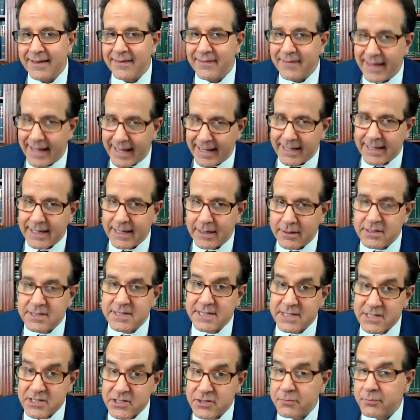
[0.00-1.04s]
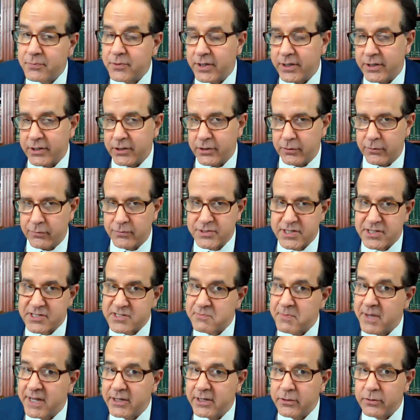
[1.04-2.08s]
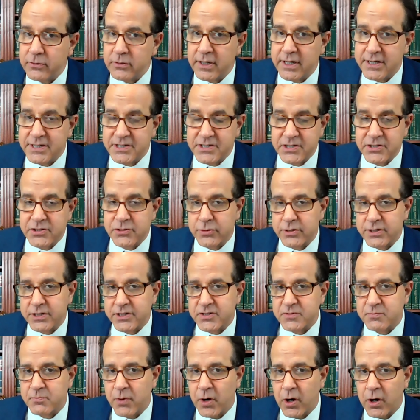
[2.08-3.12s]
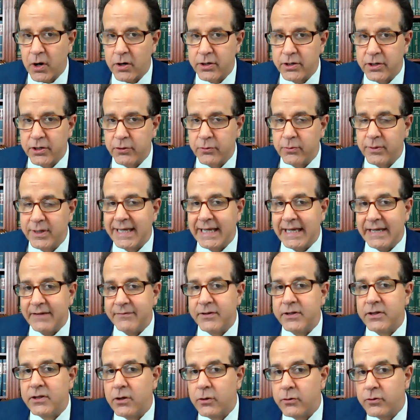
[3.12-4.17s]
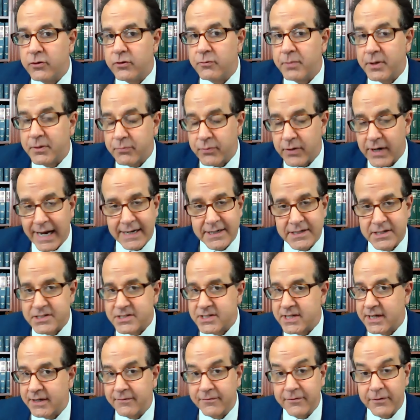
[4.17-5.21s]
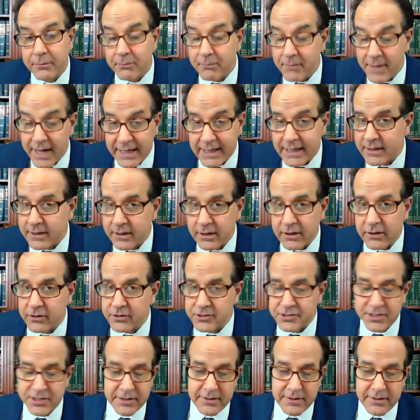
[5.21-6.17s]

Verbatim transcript: they can discipline you, suspend your license, or disbar you, even though you've been practicing for many years.